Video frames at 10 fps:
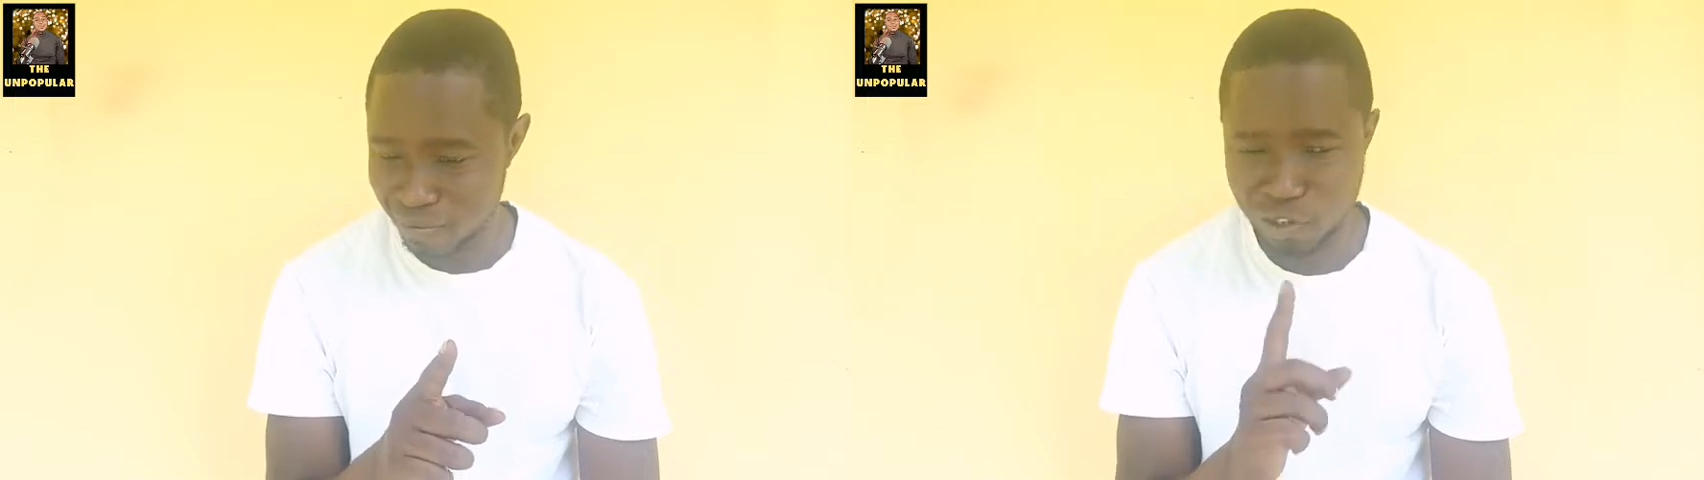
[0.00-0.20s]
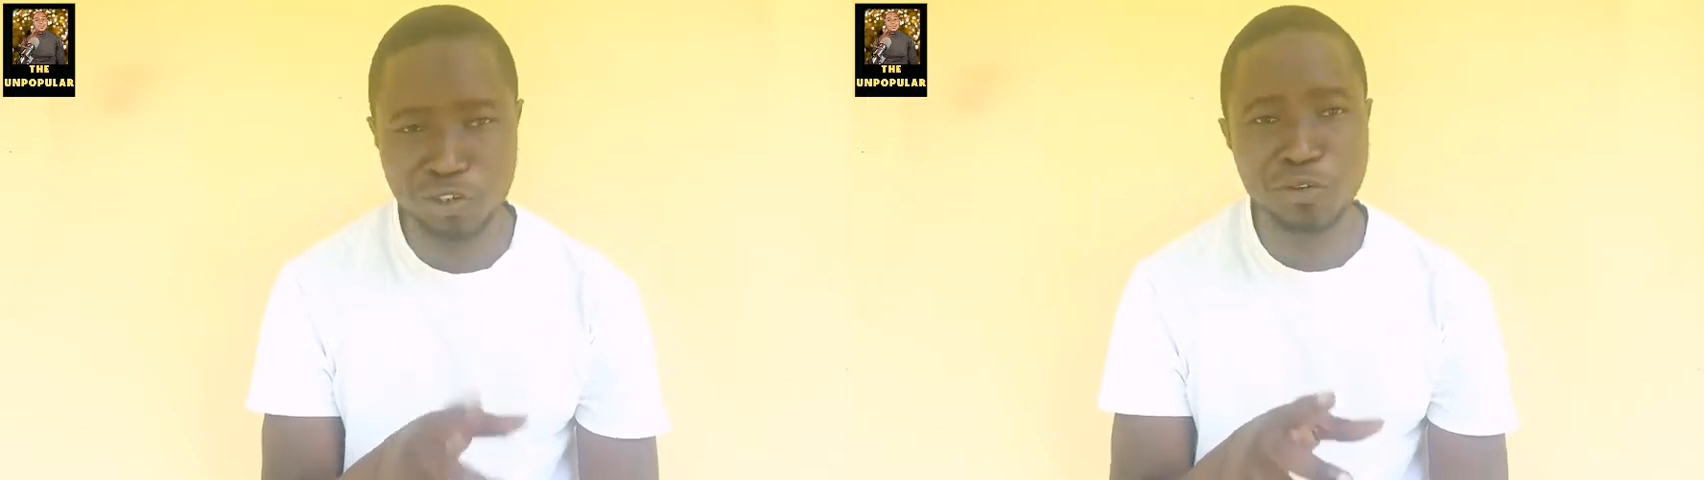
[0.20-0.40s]

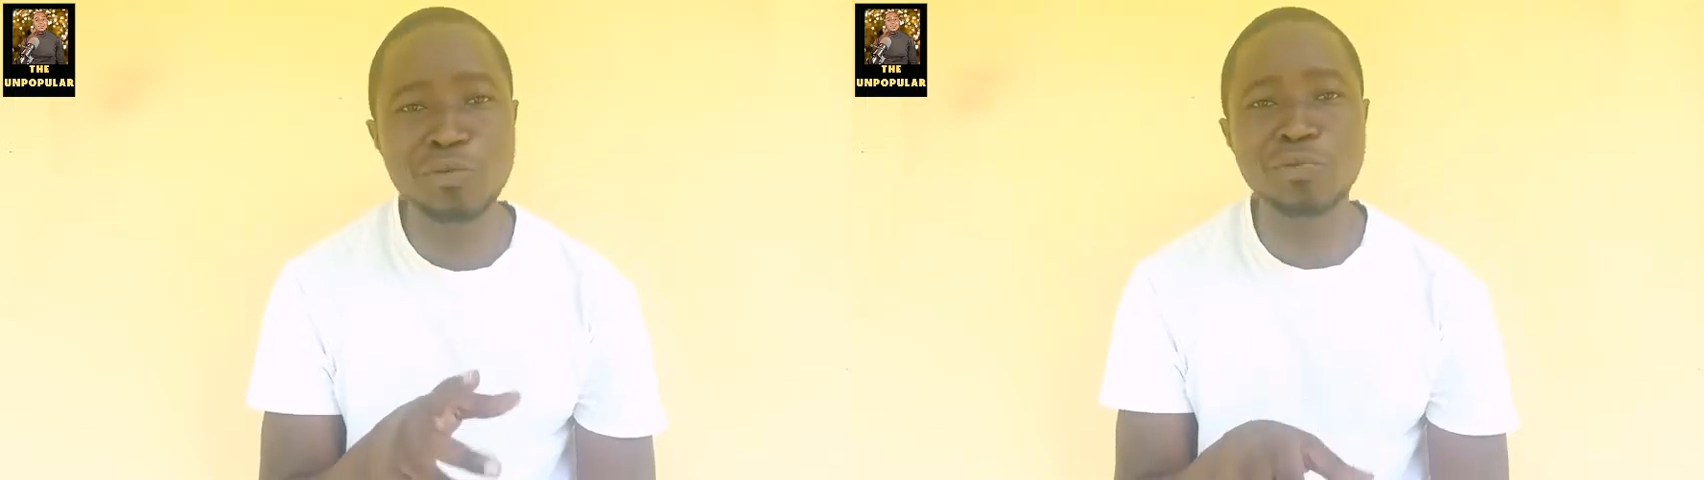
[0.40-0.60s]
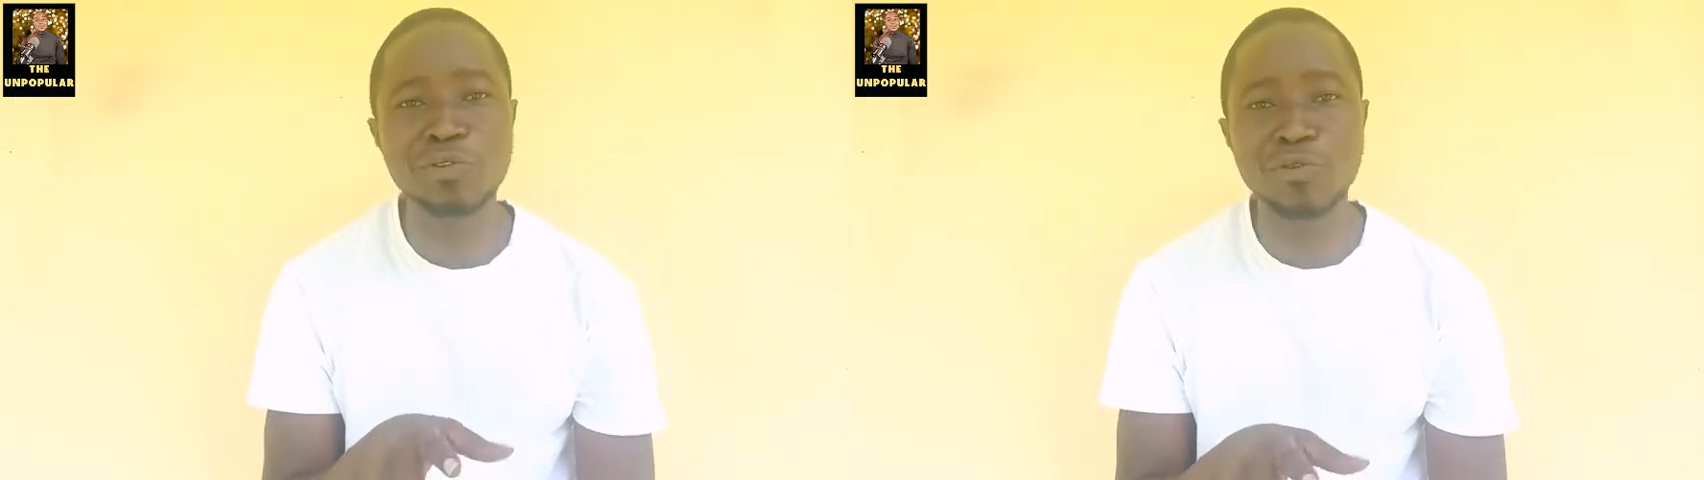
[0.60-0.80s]

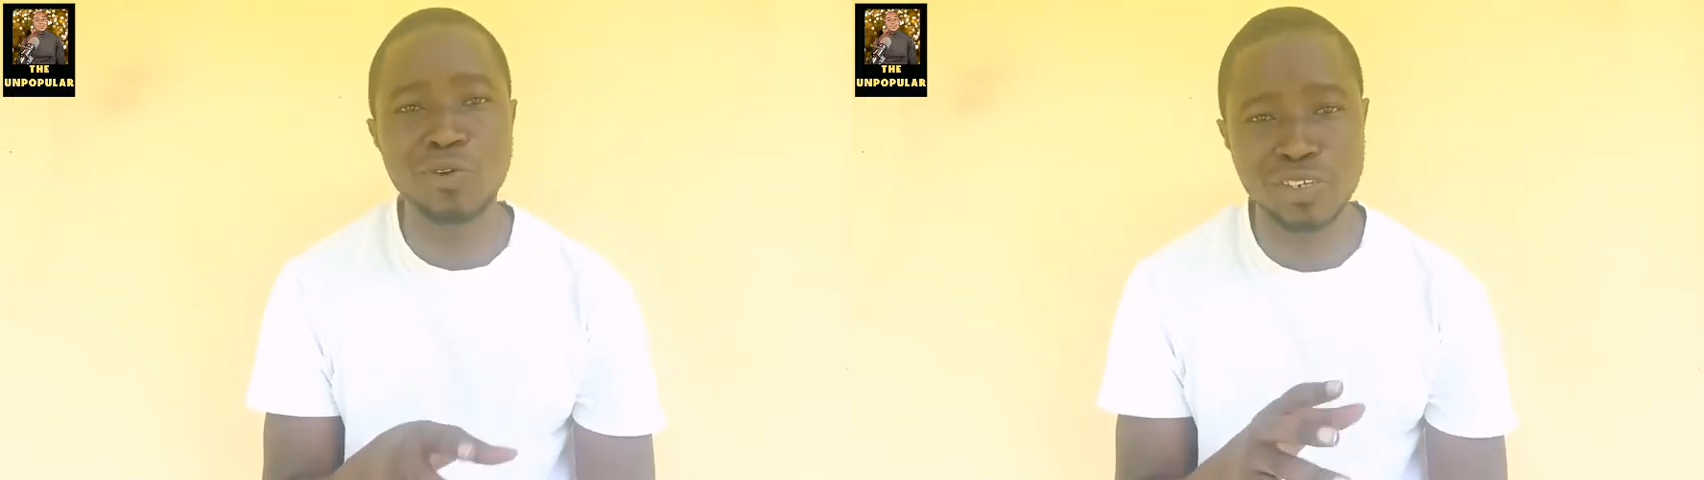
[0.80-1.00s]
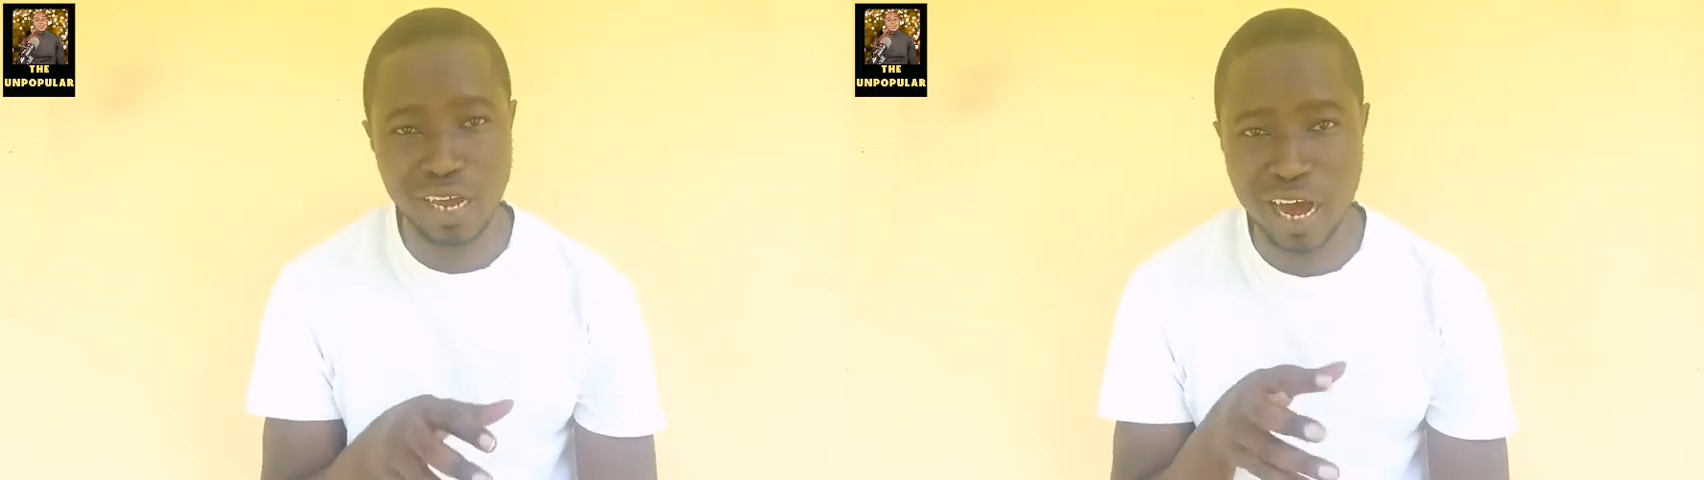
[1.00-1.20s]
Tinubu
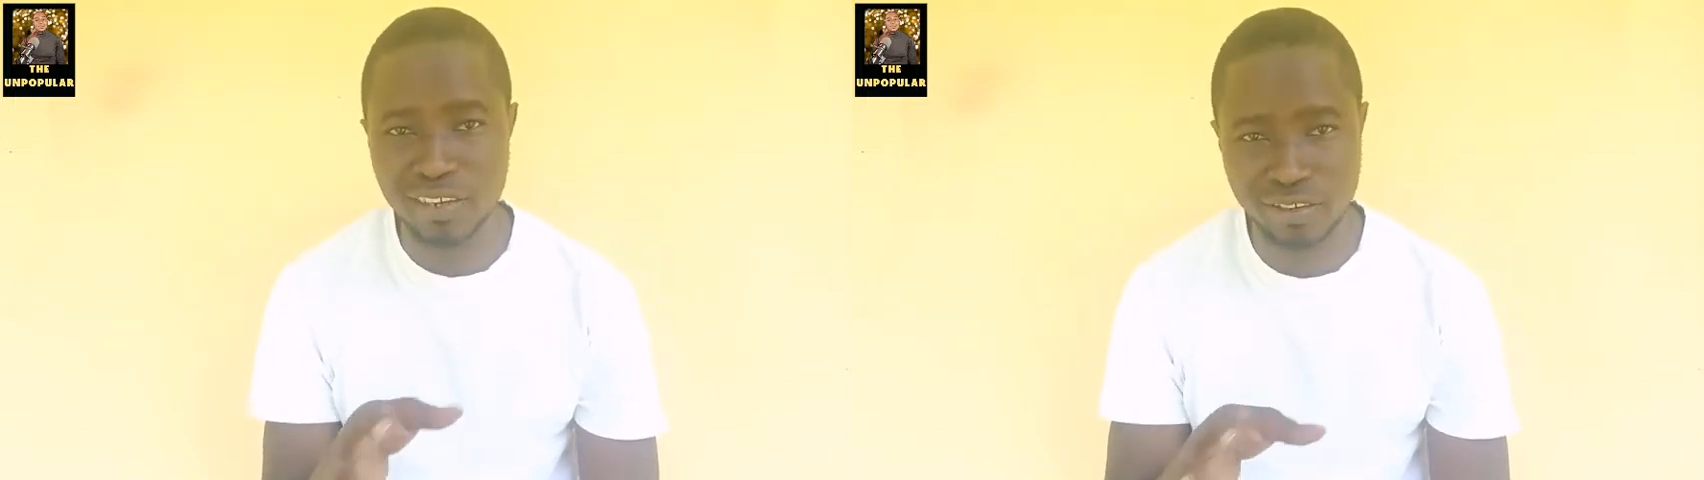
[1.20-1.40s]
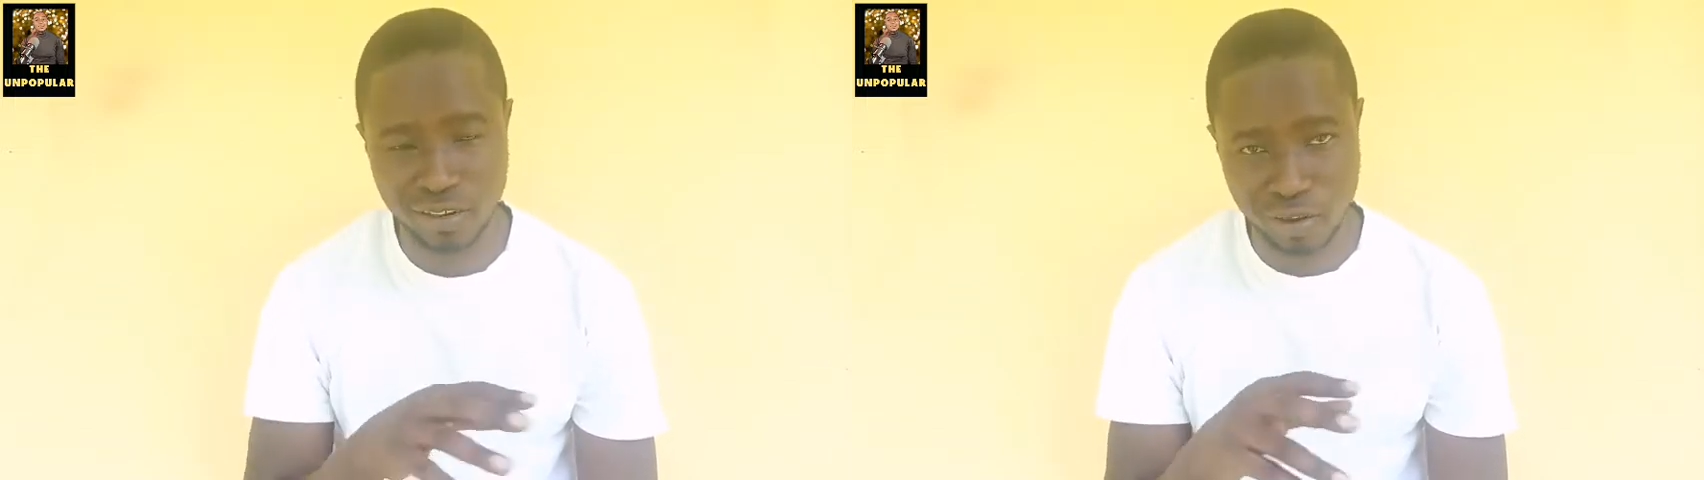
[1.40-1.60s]
was asked